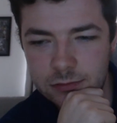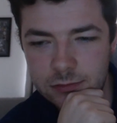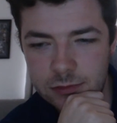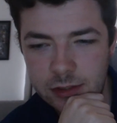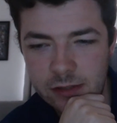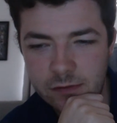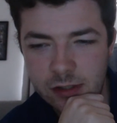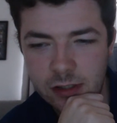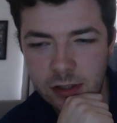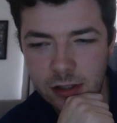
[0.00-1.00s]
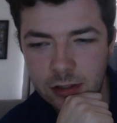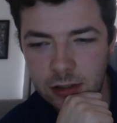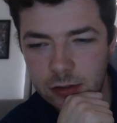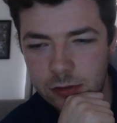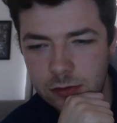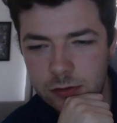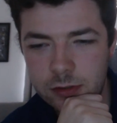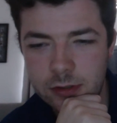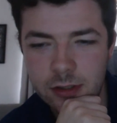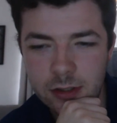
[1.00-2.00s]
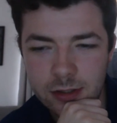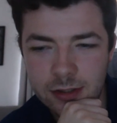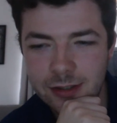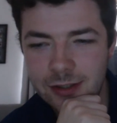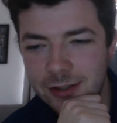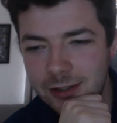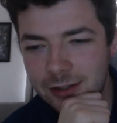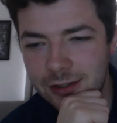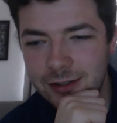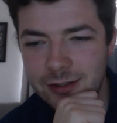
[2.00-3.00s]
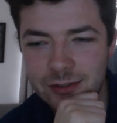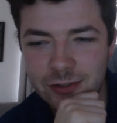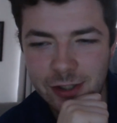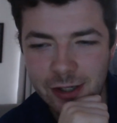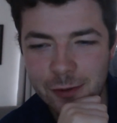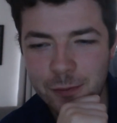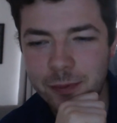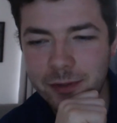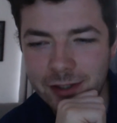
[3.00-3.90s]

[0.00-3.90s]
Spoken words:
Leave the dog alone. Stop.